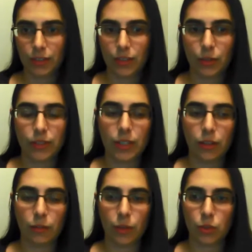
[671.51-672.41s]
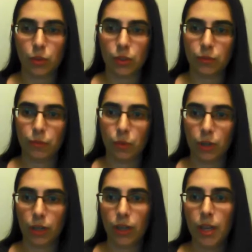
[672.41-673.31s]
So instead of the visuals
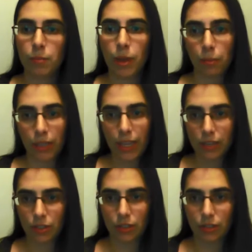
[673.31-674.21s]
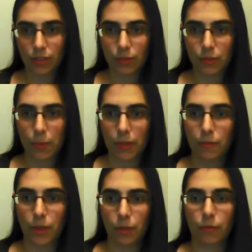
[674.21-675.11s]
for publication, it was about
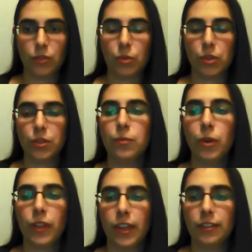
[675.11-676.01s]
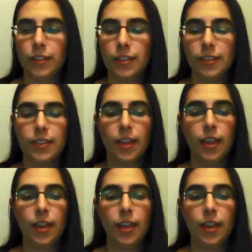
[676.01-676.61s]
the visuals for the analyst.